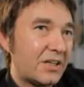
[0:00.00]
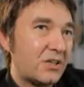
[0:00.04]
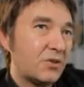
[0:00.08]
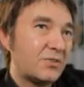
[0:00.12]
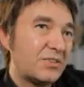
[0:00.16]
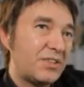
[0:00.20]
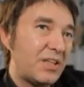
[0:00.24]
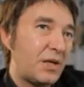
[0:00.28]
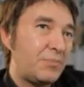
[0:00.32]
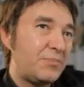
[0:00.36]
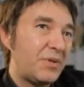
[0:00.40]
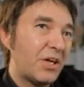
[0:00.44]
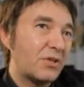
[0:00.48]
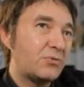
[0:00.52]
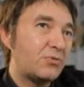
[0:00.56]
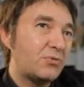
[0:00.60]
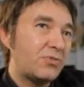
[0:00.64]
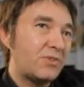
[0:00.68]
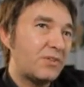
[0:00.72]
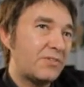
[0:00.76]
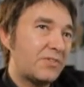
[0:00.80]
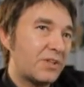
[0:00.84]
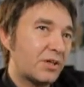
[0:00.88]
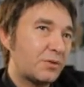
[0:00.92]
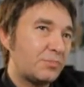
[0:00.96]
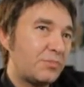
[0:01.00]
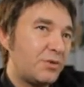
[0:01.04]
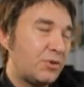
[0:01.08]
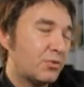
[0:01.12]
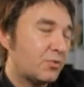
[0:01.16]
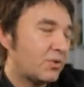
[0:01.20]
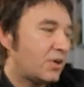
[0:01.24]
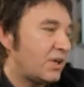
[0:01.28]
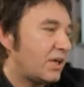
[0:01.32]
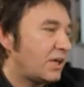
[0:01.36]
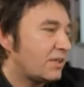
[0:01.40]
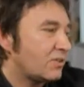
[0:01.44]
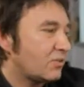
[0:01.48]
And when he's
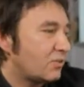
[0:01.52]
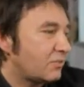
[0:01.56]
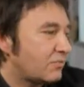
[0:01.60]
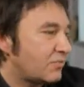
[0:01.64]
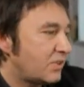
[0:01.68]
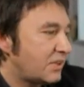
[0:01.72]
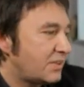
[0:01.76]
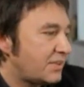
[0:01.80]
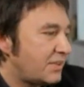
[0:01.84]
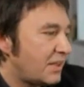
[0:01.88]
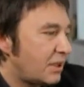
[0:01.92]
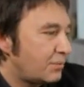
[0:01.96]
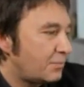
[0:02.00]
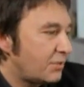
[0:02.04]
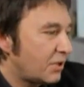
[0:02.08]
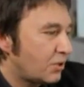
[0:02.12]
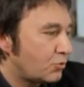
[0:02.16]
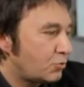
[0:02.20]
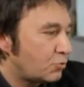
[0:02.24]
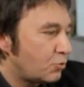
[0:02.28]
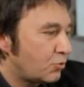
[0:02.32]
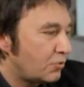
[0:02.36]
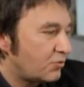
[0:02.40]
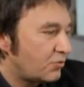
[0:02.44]
lost 5 million of these